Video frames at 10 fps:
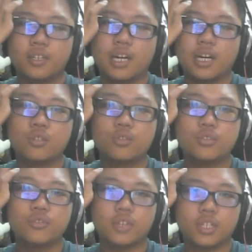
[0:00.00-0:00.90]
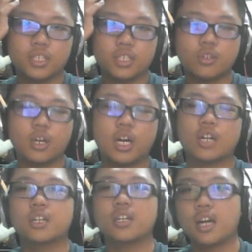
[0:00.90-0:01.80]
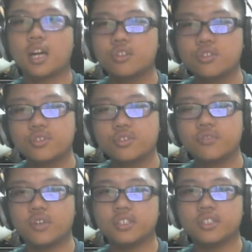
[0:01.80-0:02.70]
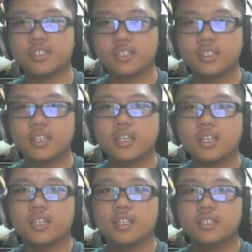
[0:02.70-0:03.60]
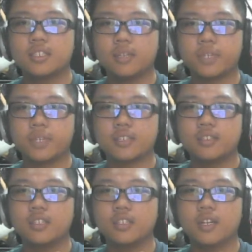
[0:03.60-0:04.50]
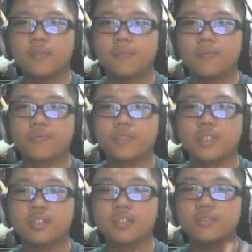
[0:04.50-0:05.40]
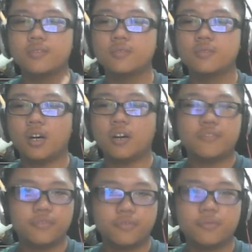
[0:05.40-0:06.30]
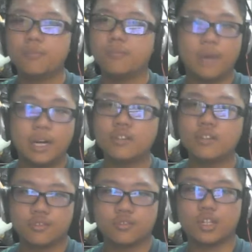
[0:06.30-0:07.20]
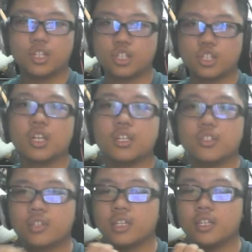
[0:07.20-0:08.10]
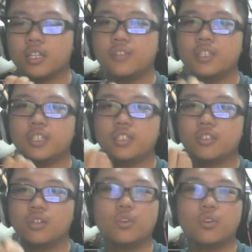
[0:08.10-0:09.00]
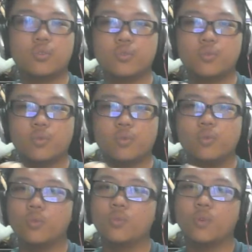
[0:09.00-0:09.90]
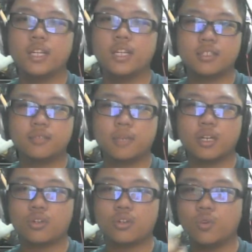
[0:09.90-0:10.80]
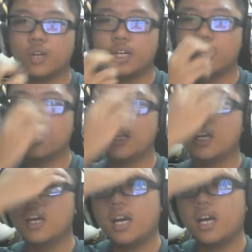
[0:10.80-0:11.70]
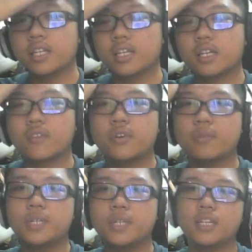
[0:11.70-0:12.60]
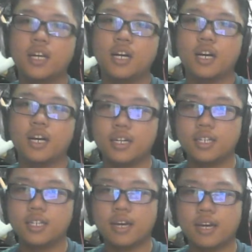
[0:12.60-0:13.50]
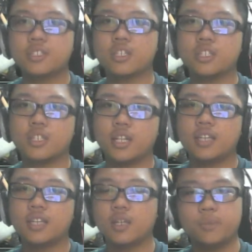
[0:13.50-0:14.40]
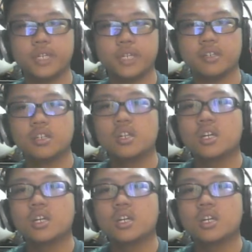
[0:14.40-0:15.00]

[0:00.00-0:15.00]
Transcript: Aku's voice, you know, Aku's voice is something of Marco's creation, and you can definitely know when it's Marco. And I think for me, in Avatar The Last Airbender,